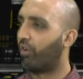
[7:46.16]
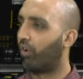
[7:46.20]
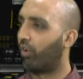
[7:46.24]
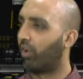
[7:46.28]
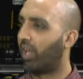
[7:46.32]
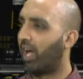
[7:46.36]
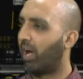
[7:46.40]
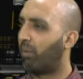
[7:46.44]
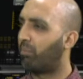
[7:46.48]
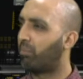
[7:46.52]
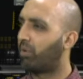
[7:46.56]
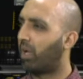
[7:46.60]

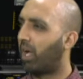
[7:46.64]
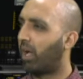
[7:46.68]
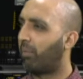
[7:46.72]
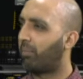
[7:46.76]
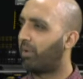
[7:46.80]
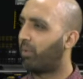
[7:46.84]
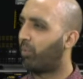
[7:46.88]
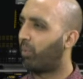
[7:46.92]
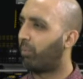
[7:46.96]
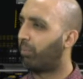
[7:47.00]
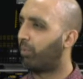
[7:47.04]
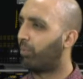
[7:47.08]
how many
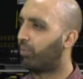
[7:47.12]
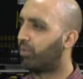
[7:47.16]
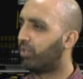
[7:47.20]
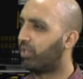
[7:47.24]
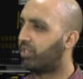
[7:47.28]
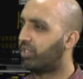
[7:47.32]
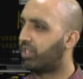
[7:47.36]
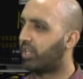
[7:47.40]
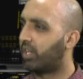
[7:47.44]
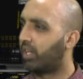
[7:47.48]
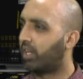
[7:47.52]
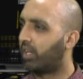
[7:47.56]
women would you
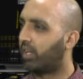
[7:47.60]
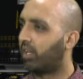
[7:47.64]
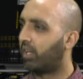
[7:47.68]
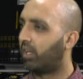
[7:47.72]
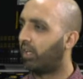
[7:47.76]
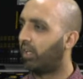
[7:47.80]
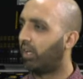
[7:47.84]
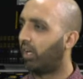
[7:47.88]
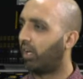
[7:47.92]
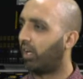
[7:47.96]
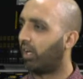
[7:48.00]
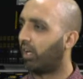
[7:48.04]
say
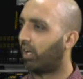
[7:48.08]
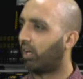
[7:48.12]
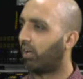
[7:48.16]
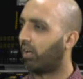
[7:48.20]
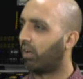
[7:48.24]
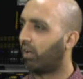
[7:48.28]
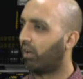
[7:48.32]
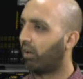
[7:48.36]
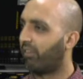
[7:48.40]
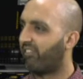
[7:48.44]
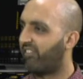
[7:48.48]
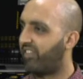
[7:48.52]

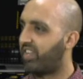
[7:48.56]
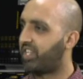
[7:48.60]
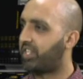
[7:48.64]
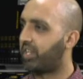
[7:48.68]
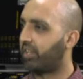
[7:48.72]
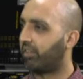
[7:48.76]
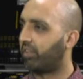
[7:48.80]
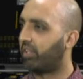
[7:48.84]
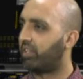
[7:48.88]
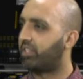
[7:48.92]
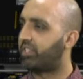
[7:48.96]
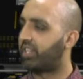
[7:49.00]
visit
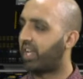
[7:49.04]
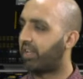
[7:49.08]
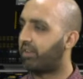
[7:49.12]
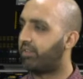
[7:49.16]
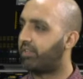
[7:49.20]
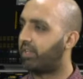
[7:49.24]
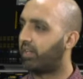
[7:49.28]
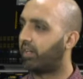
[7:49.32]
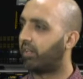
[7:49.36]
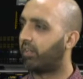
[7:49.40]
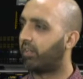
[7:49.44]
this centre?